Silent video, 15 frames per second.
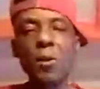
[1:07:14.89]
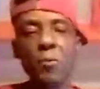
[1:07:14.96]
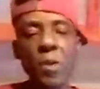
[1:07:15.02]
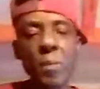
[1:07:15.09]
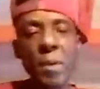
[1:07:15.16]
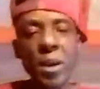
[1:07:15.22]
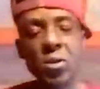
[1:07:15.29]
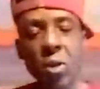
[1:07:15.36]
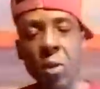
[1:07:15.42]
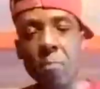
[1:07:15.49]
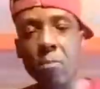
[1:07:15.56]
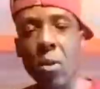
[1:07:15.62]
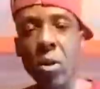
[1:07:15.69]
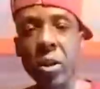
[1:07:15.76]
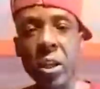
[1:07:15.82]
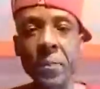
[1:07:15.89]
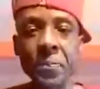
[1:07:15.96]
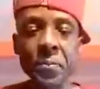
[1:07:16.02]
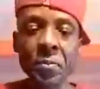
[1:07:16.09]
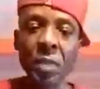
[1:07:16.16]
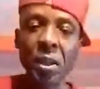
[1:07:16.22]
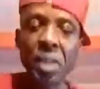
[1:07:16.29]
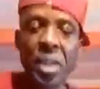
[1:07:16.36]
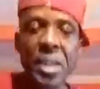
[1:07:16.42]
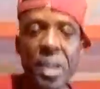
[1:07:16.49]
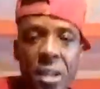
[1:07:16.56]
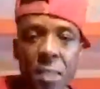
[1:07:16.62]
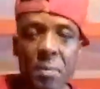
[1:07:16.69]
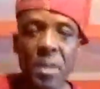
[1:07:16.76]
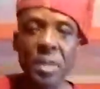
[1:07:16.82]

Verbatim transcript: We make some money. They get them